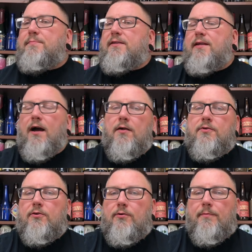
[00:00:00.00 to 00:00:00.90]
about the
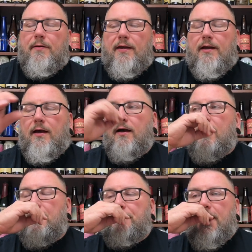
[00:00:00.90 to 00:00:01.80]
other
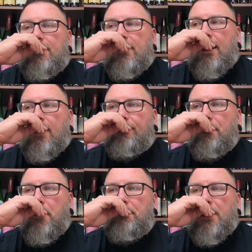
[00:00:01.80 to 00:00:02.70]
uh, IPA that I had
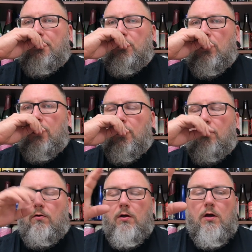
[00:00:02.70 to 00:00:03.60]
from them not too long
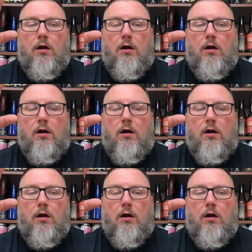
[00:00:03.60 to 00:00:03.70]
ago.